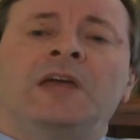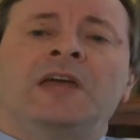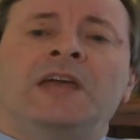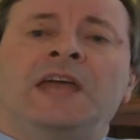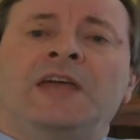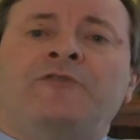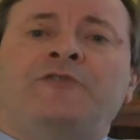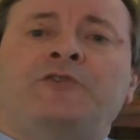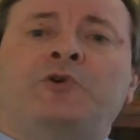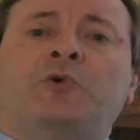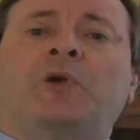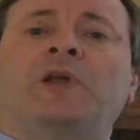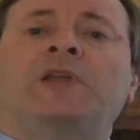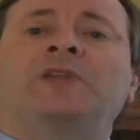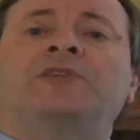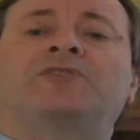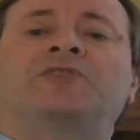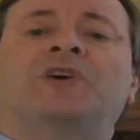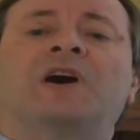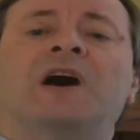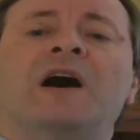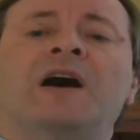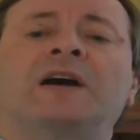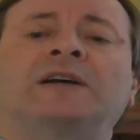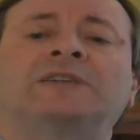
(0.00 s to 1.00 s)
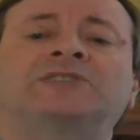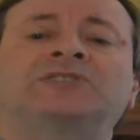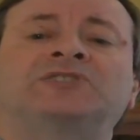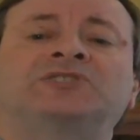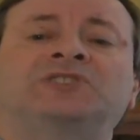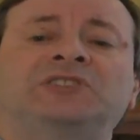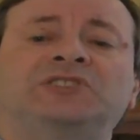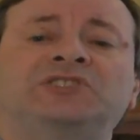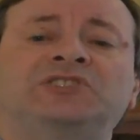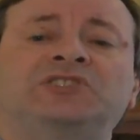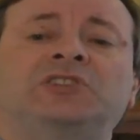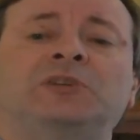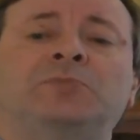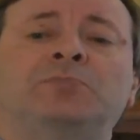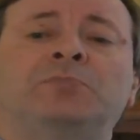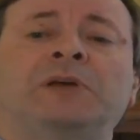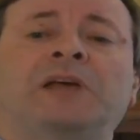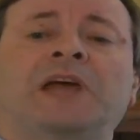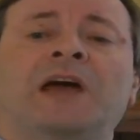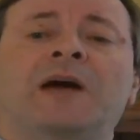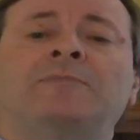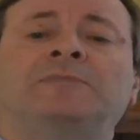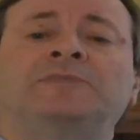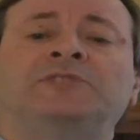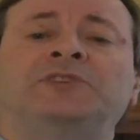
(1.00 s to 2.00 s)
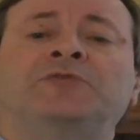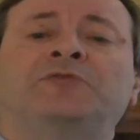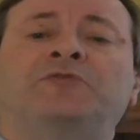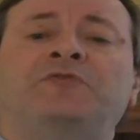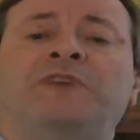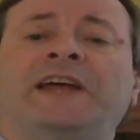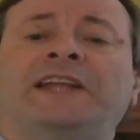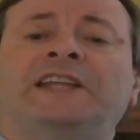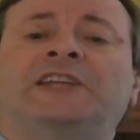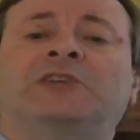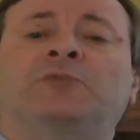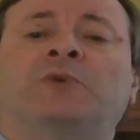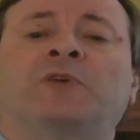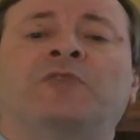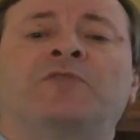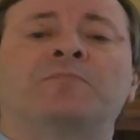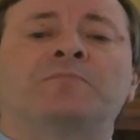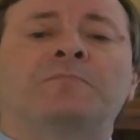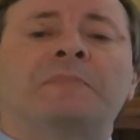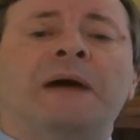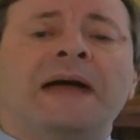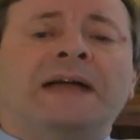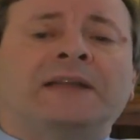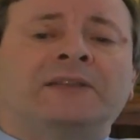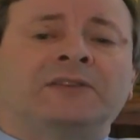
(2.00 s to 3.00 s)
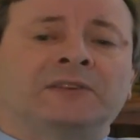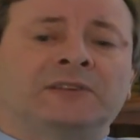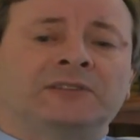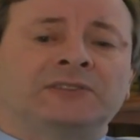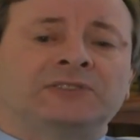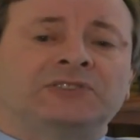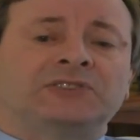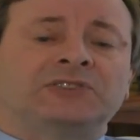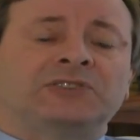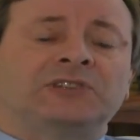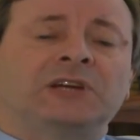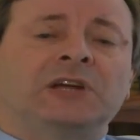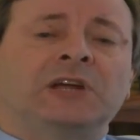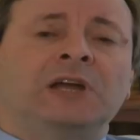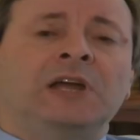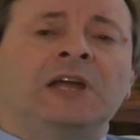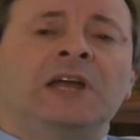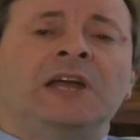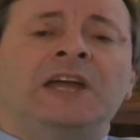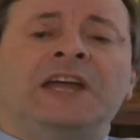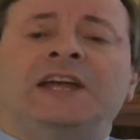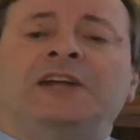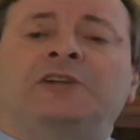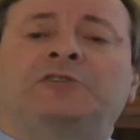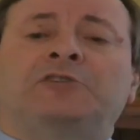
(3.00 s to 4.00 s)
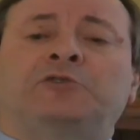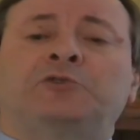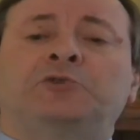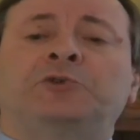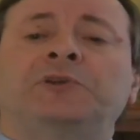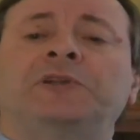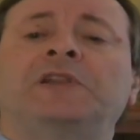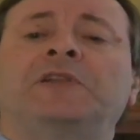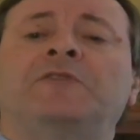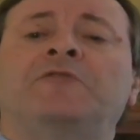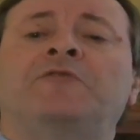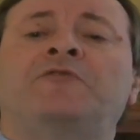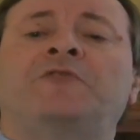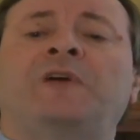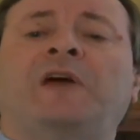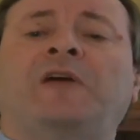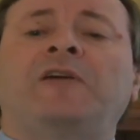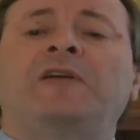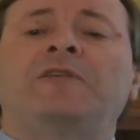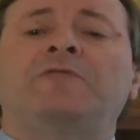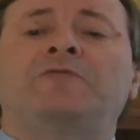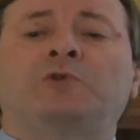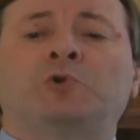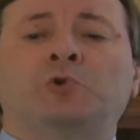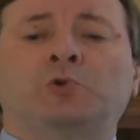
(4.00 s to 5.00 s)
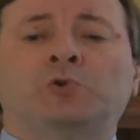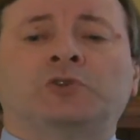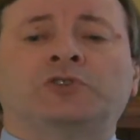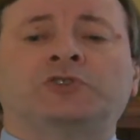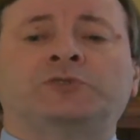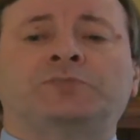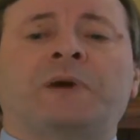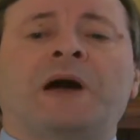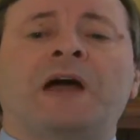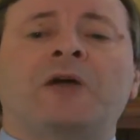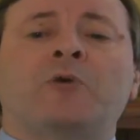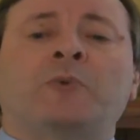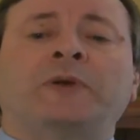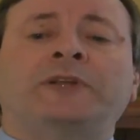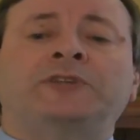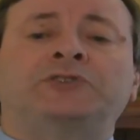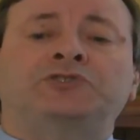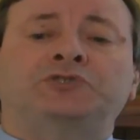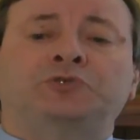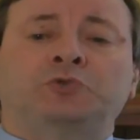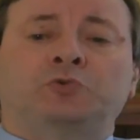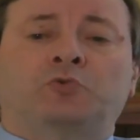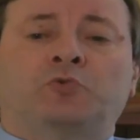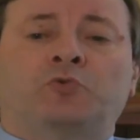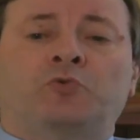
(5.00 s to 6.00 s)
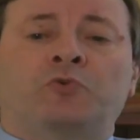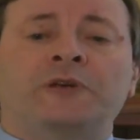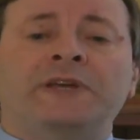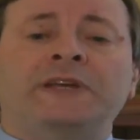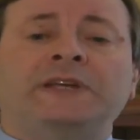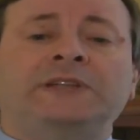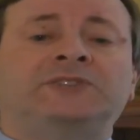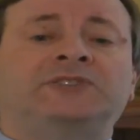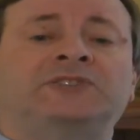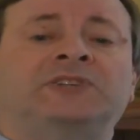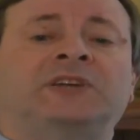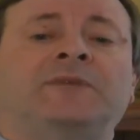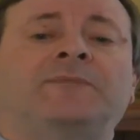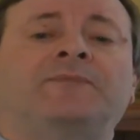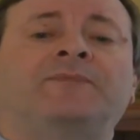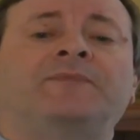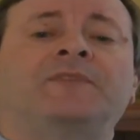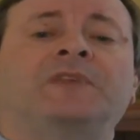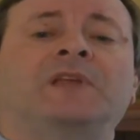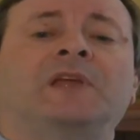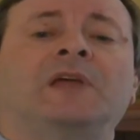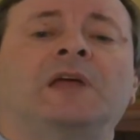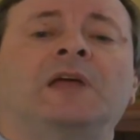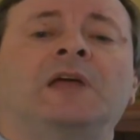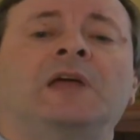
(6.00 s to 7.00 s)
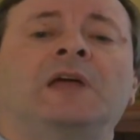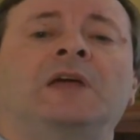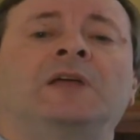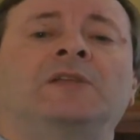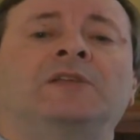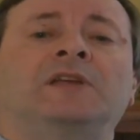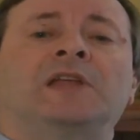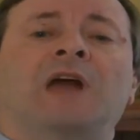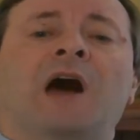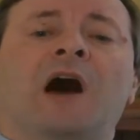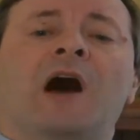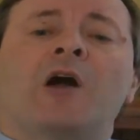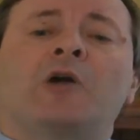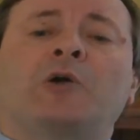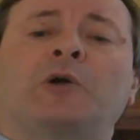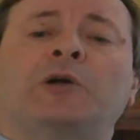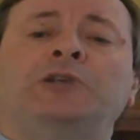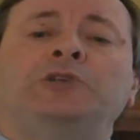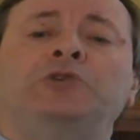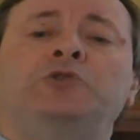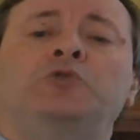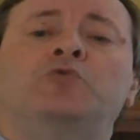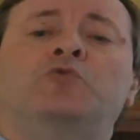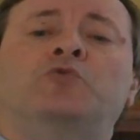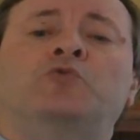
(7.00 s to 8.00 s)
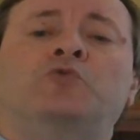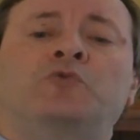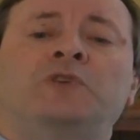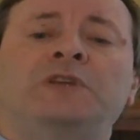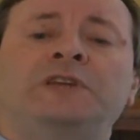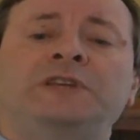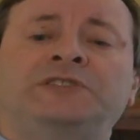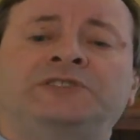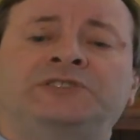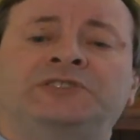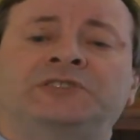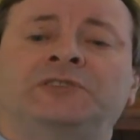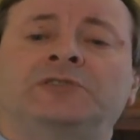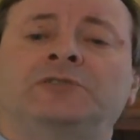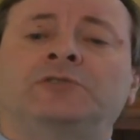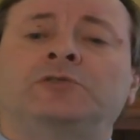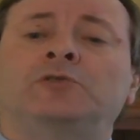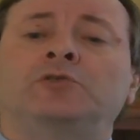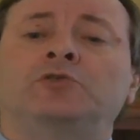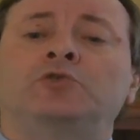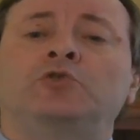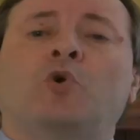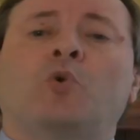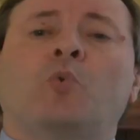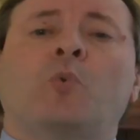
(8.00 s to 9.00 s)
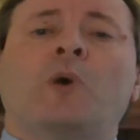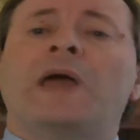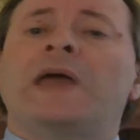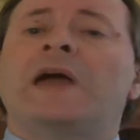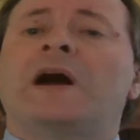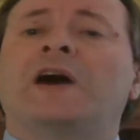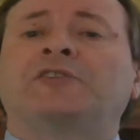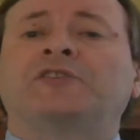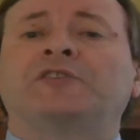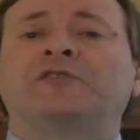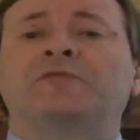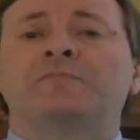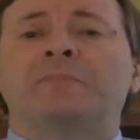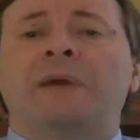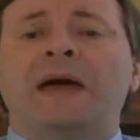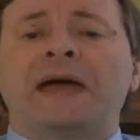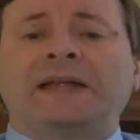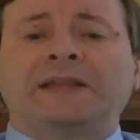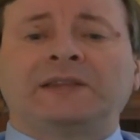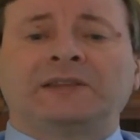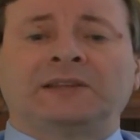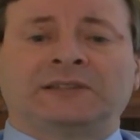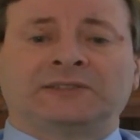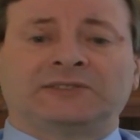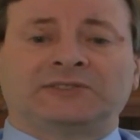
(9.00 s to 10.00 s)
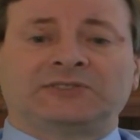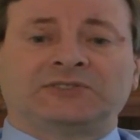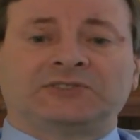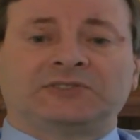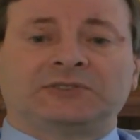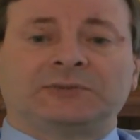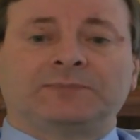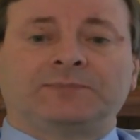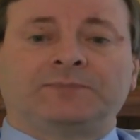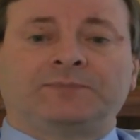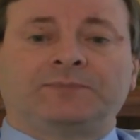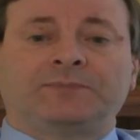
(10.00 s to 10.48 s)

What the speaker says: If your entire system becomes infected with madness, including the very rules by which you reason, then how can you reason your way out of madness?